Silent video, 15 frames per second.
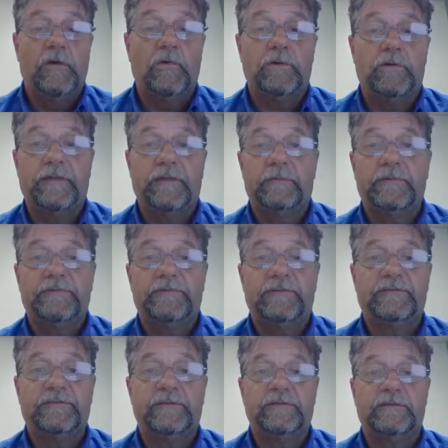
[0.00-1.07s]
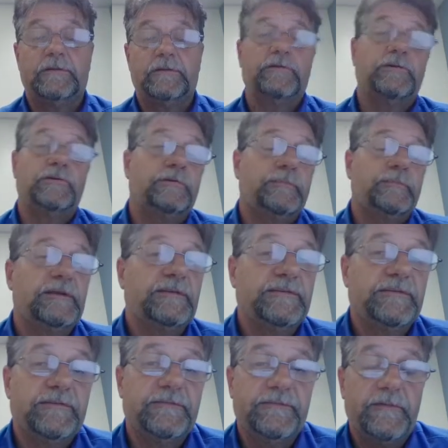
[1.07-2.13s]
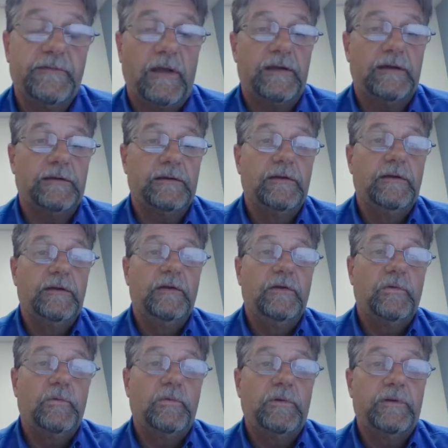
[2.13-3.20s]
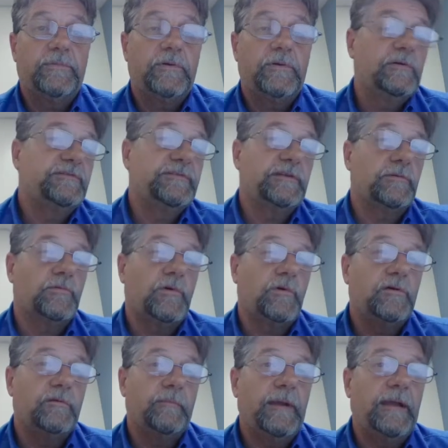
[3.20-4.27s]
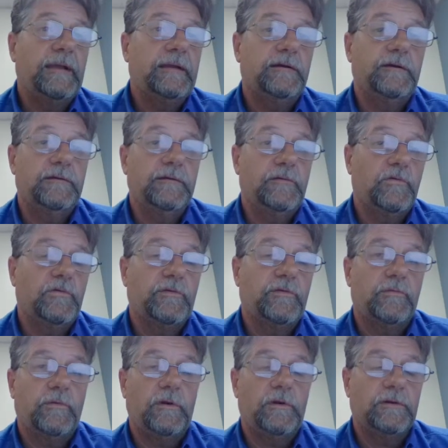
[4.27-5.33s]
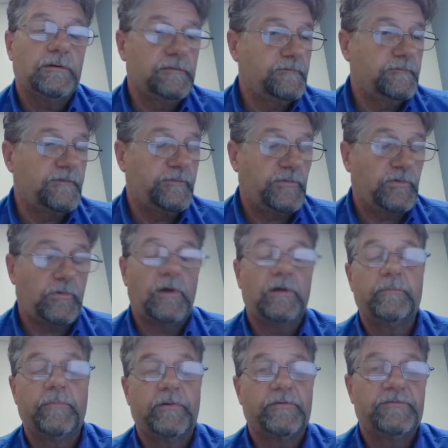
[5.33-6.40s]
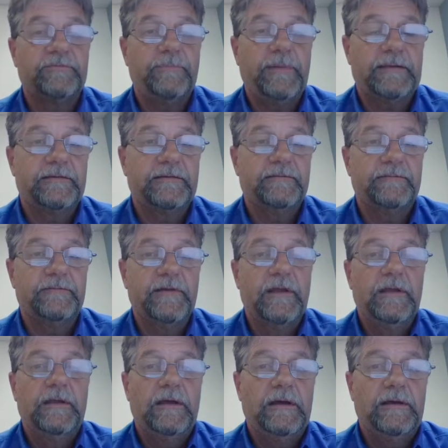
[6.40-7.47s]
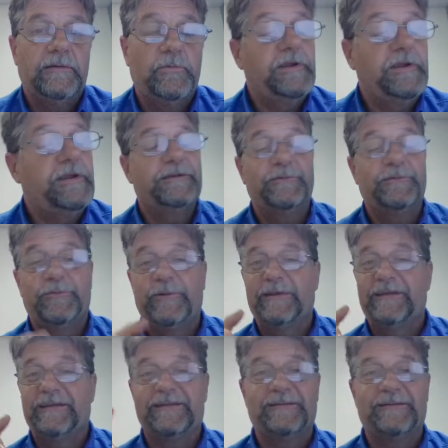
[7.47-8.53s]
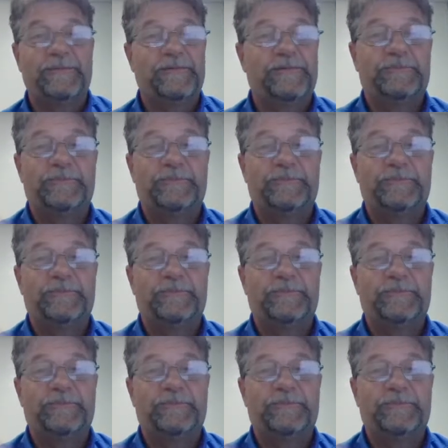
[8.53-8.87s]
or that resistance learner, because if we approach in the wrong manner or from the wrong perspective, we can